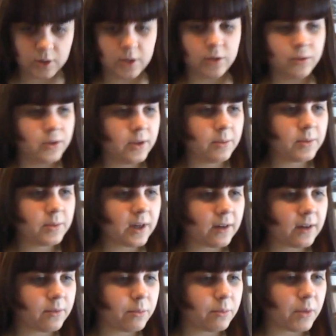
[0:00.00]
I don't seem to
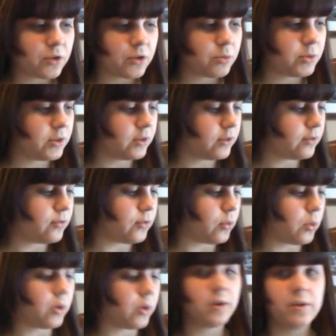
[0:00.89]
have measurements
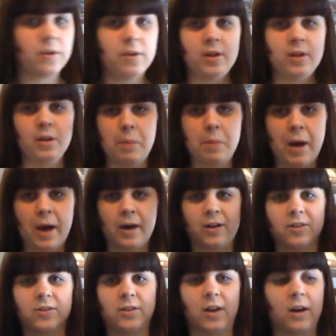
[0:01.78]
for the
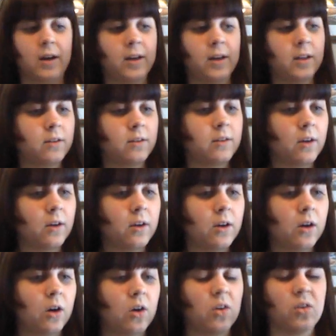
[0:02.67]
back sides,
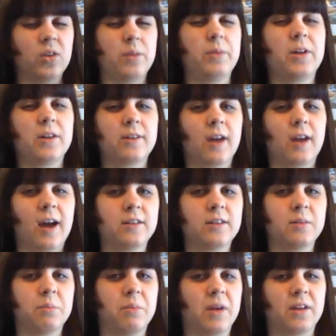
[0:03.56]
only because I had
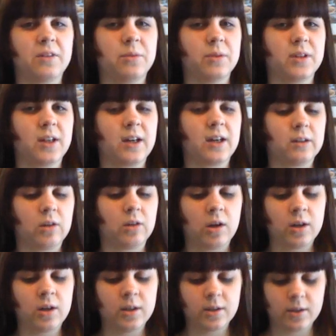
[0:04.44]
to mess with that a
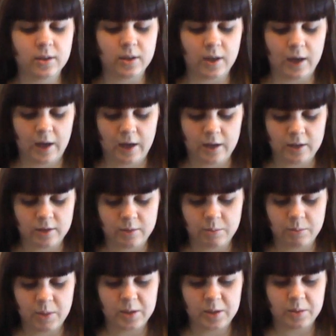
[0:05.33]
lot and
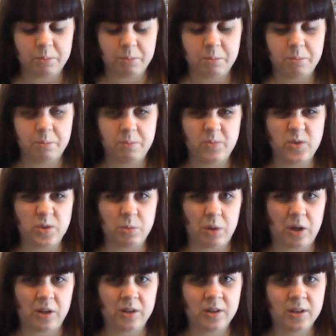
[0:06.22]
make them
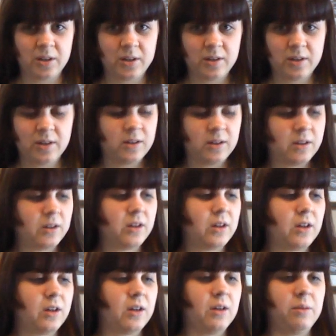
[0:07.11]
smaller.
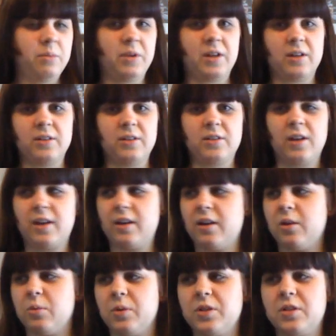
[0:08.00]
Because
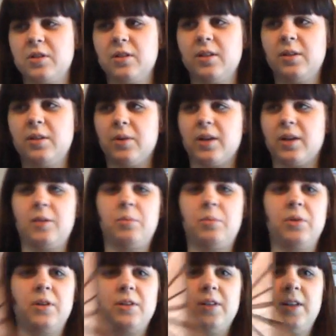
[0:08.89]
originally when I'd
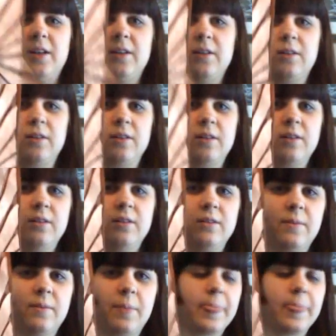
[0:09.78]
put it together,
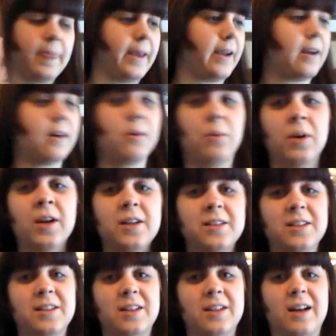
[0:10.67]
like, what I
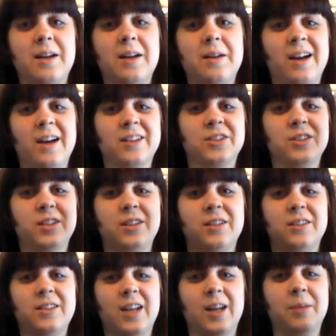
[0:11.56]
did, I actually
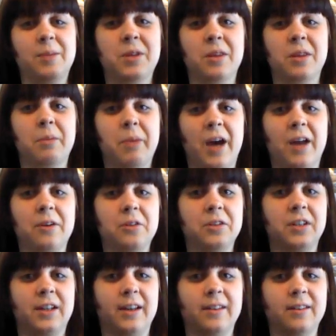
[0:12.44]
taped the pattern
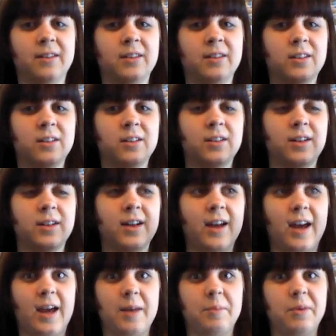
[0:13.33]
together
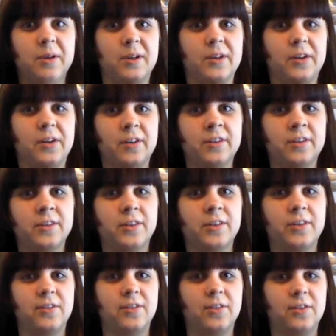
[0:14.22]
and put it on to
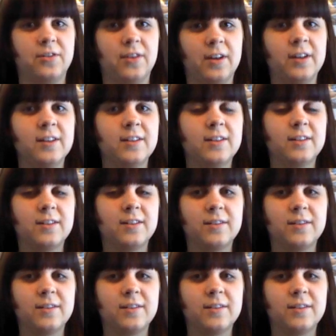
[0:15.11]
see if it fit